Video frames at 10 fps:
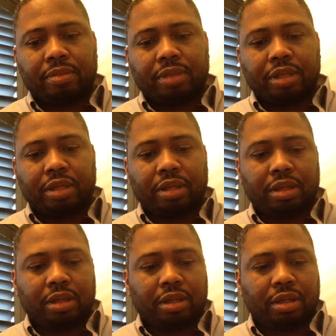
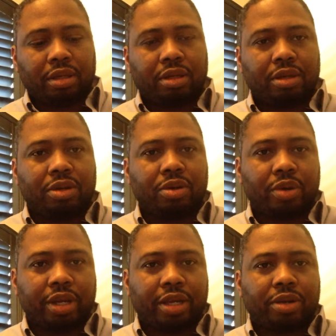The
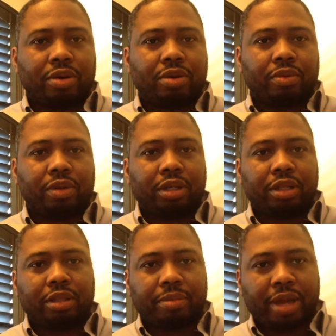Greek, or really
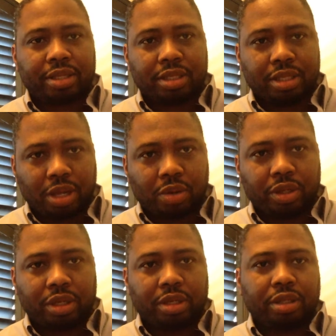the
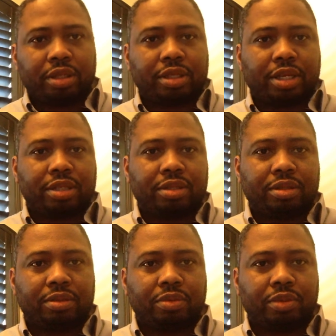Macedonian, because
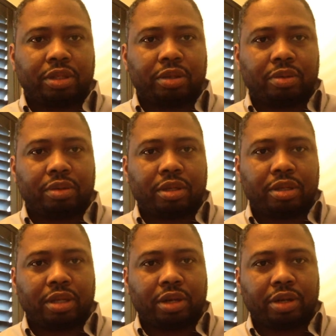that's really
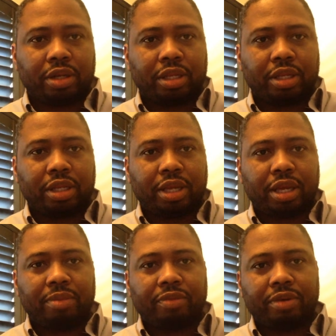the area that he
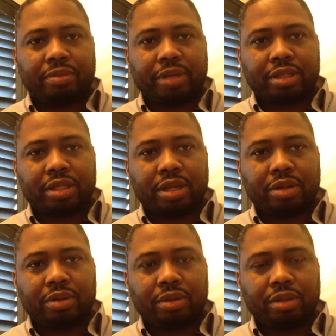came from,
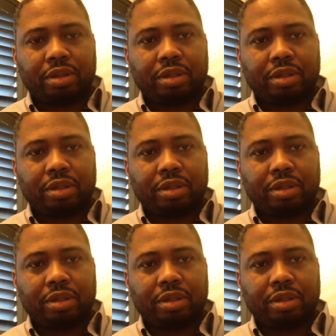Macedon.